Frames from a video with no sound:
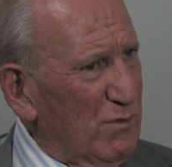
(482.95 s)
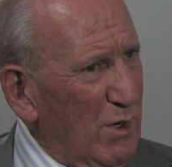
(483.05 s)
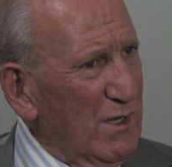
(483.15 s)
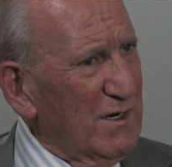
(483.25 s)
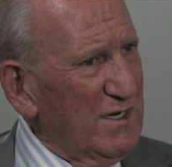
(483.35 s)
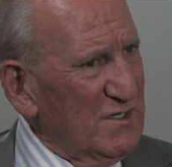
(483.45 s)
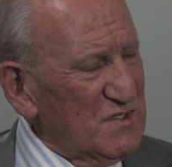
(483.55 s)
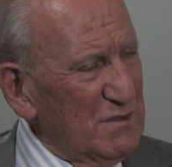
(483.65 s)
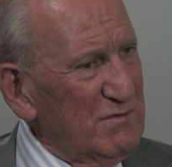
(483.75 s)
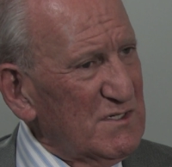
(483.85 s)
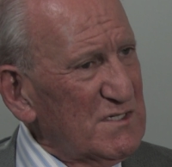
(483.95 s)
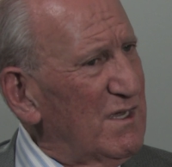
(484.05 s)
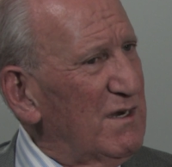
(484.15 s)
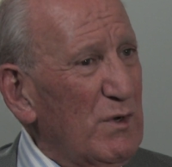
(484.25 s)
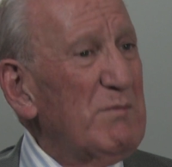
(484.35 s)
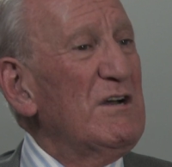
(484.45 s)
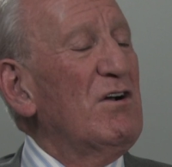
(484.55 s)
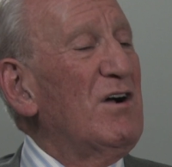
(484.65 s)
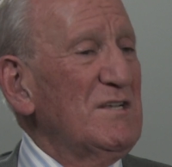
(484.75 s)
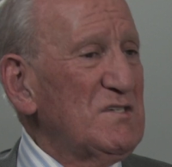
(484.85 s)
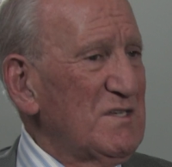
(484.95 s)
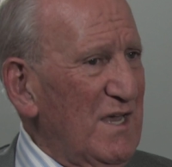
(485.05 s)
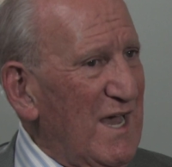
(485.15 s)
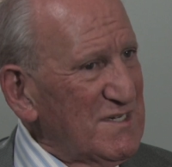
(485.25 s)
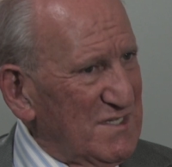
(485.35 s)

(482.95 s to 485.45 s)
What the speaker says: quality and service, and women are constantly